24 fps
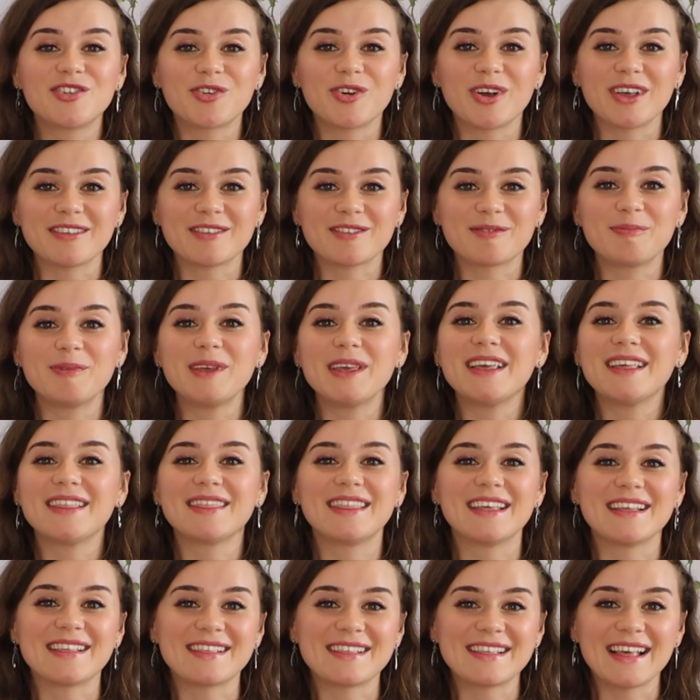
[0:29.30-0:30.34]
trust me,
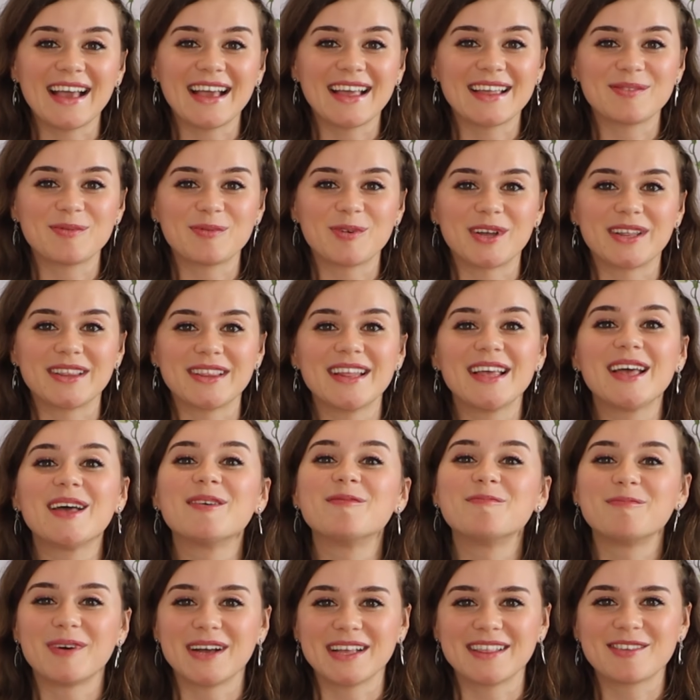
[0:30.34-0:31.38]
the second one
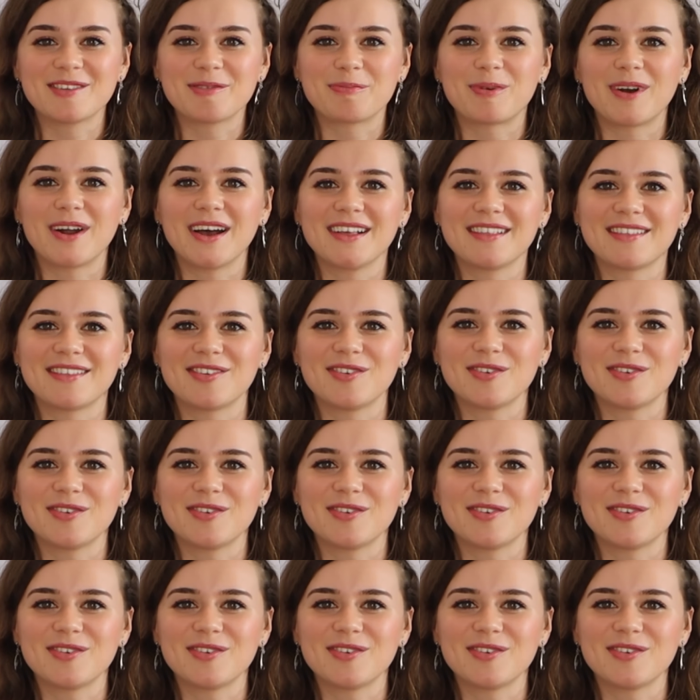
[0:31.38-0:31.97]
might surprise